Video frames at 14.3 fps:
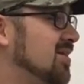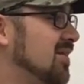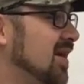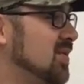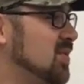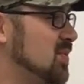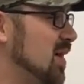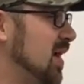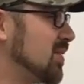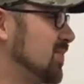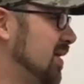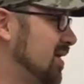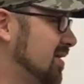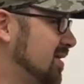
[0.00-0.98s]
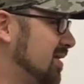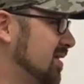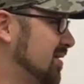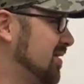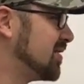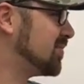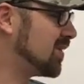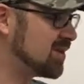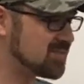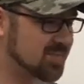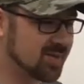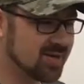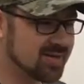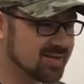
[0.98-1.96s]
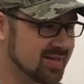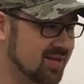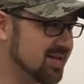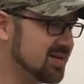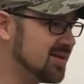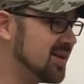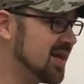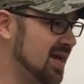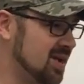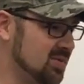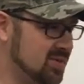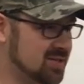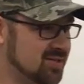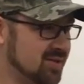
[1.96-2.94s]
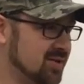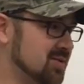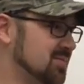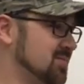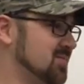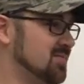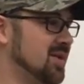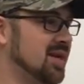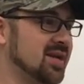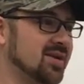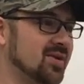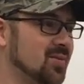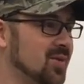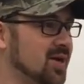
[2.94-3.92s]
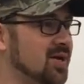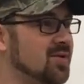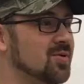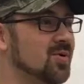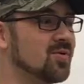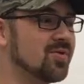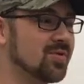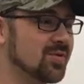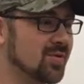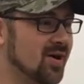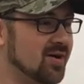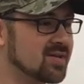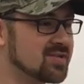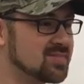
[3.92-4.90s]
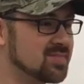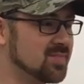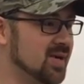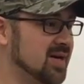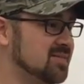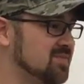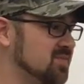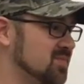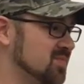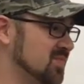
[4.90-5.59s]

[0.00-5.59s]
grabbed the backpack, bear spray and the gun, and we start making our way over the rocks. But